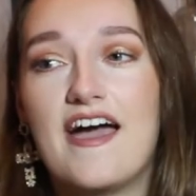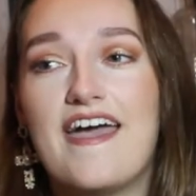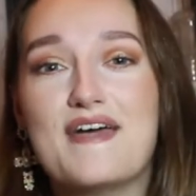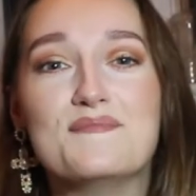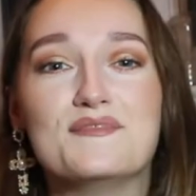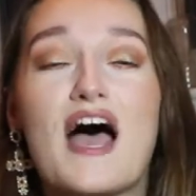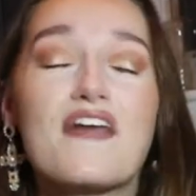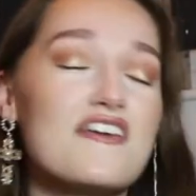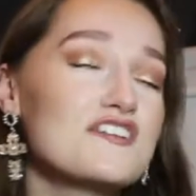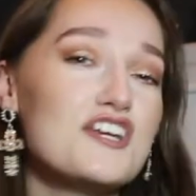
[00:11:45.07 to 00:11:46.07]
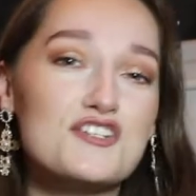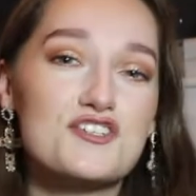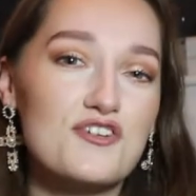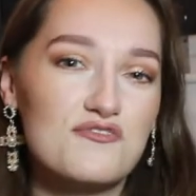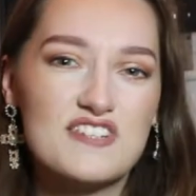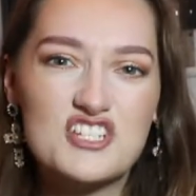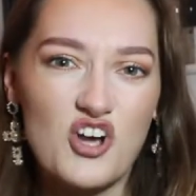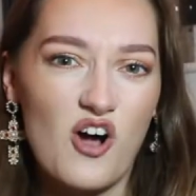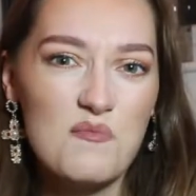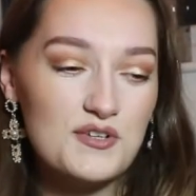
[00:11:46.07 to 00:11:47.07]
I think she does a lovely
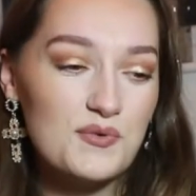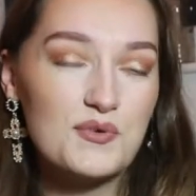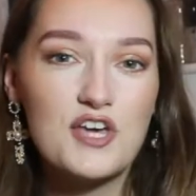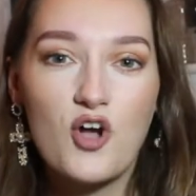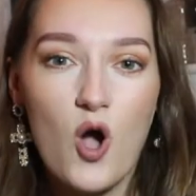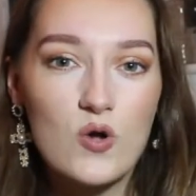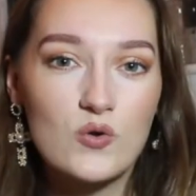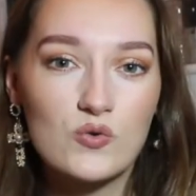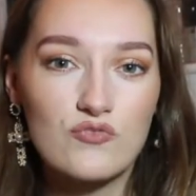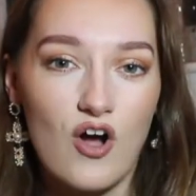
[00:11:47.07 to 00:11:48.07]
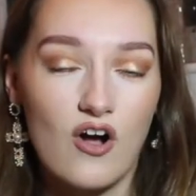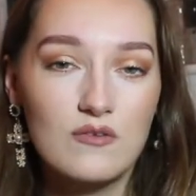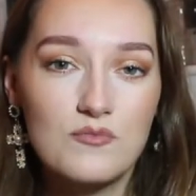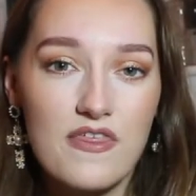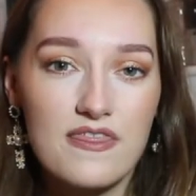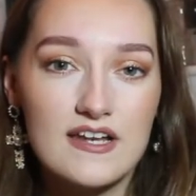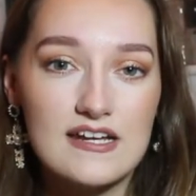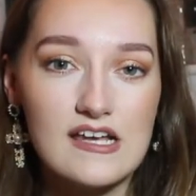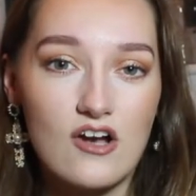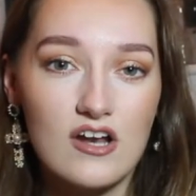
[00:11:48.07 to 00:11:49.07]
job. You know, you can't go wrong with
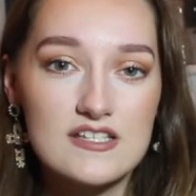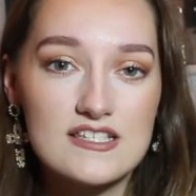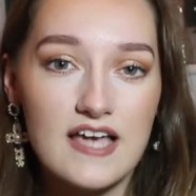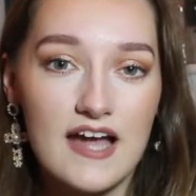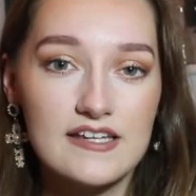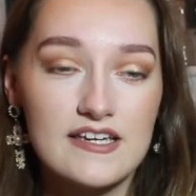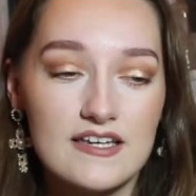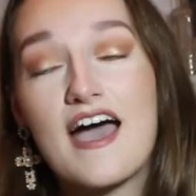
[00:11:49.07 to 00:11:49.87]
Lily Collins, can you?